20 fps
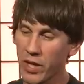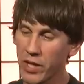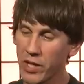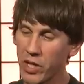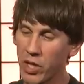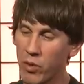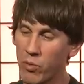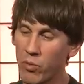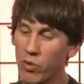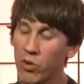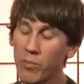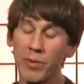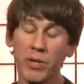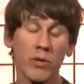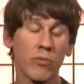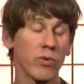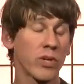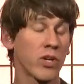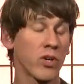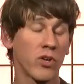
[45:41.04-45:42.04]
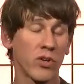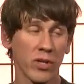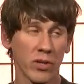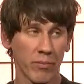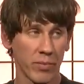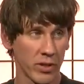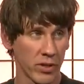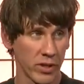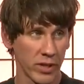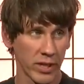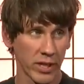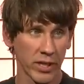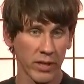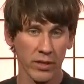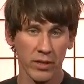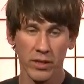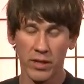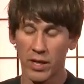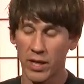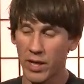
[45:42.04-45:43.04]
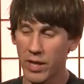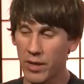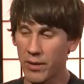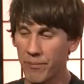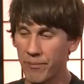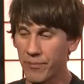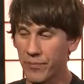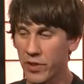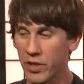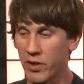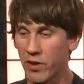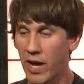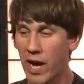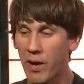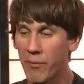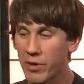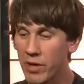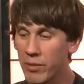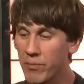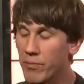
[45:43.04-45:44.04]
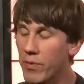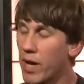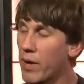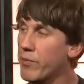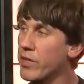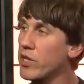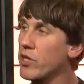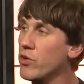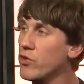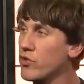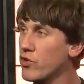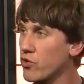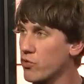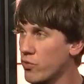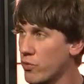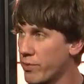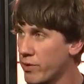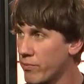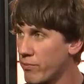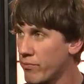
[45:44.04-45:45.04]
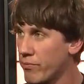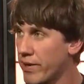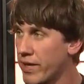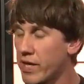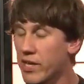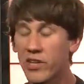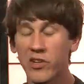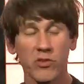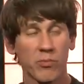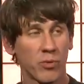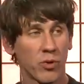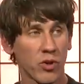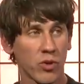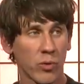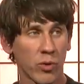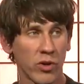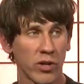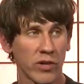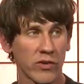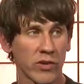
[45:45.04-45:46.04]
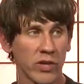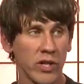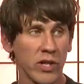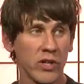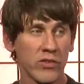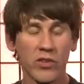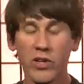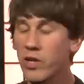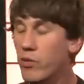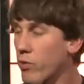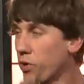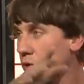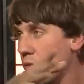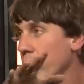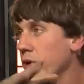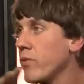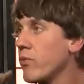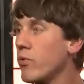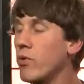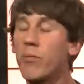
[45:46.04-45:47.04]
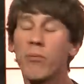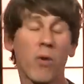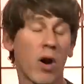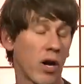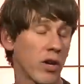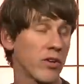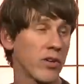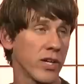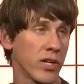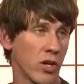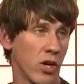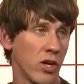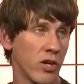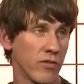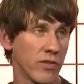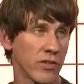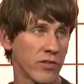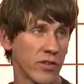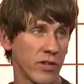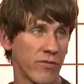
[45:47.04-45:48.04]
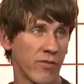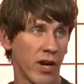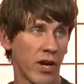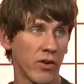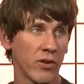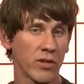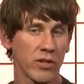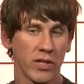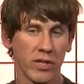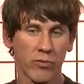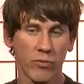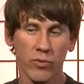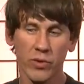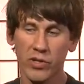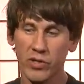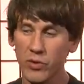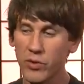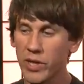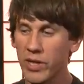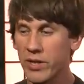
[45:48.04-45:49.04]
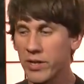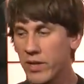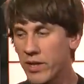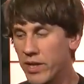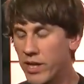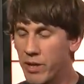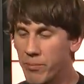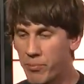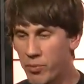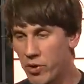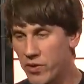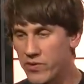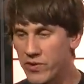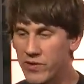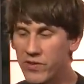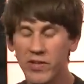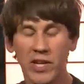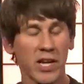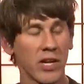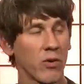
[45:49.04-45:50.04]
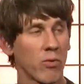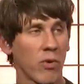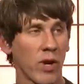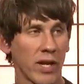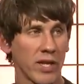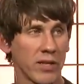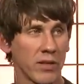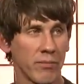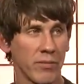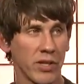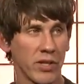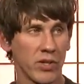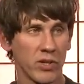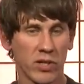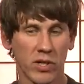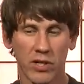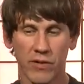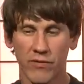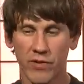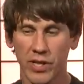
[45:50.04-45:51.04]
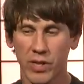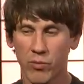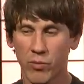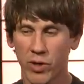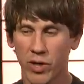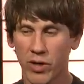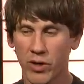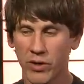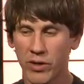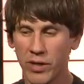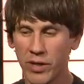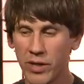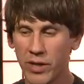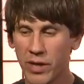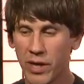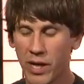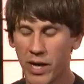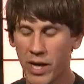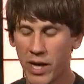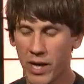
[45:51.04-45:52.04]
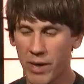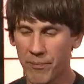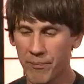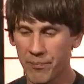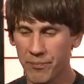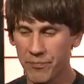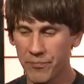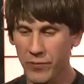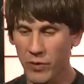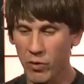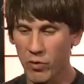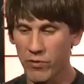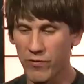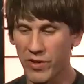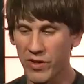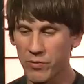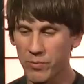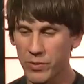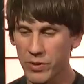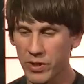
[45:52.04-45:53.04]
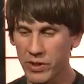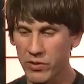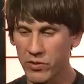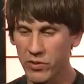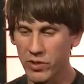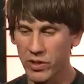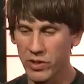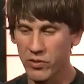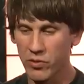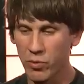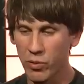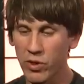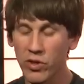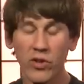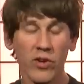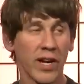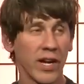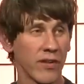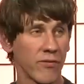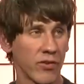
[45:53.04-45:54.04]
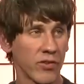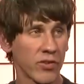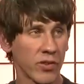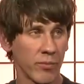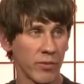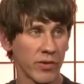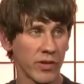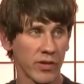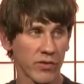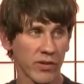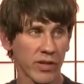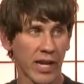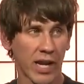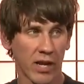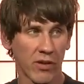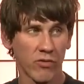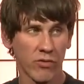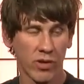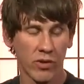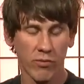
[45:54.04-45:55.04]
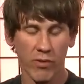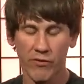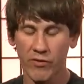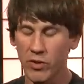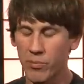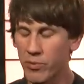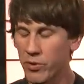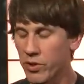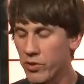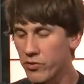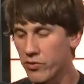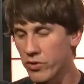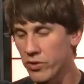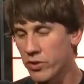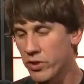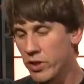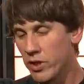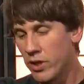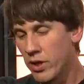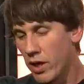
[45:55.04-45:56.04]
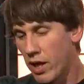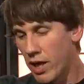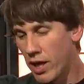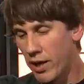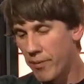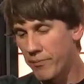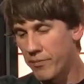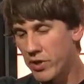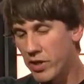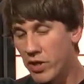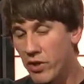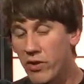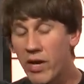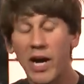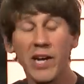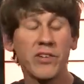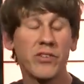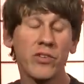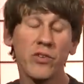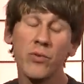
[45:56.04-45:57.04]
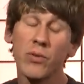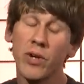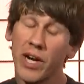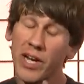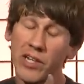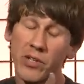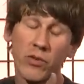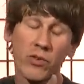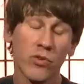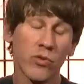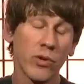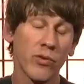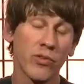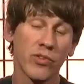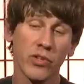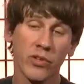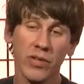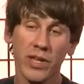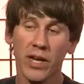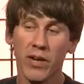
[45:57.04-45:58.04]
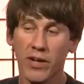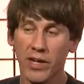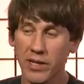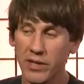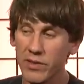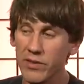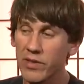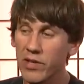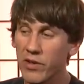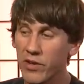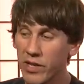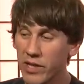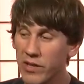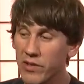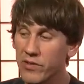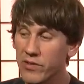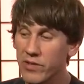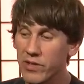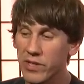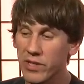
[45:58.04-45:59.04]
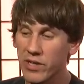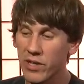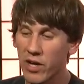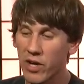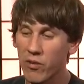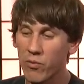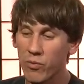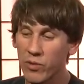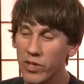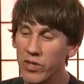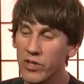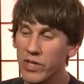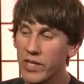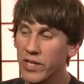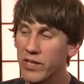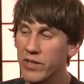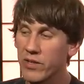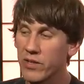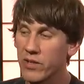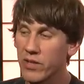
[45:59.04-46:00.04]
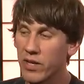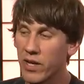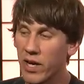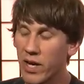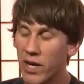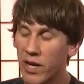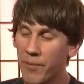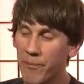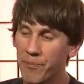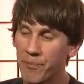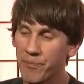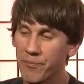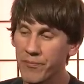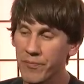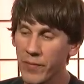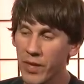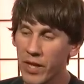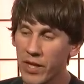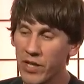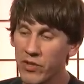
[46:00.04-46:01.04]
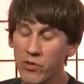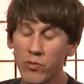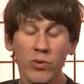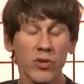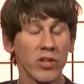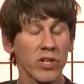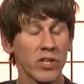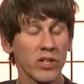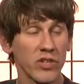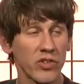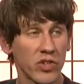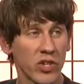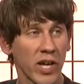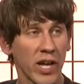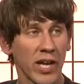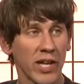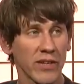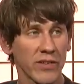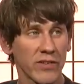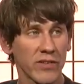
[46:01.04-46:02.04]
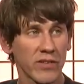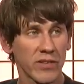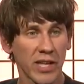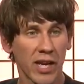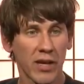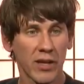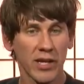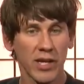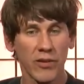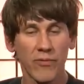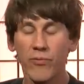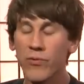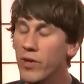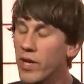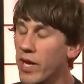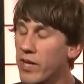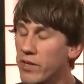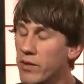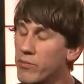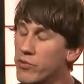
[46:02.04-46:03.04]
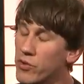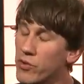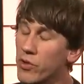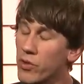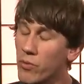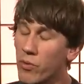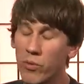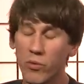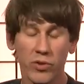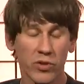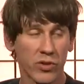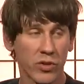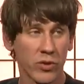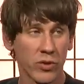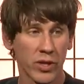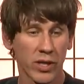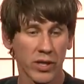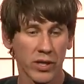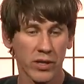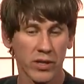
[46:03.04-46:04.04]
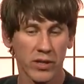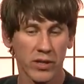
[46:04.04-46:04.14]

you know, will it be recurring billing? Um, you know, how many, how many users will be making Explore queries? So like we're, we, are we are modeling all of this stuff out. And when we do it, it puts us kind of right in the middle of like where um, or Facebook and, and, Twitter land for some of this, like you know revenue per user. Um, you know, I do I do agree with you that like there is a, a really um, there's a really good chance that if we end up doing what we're doing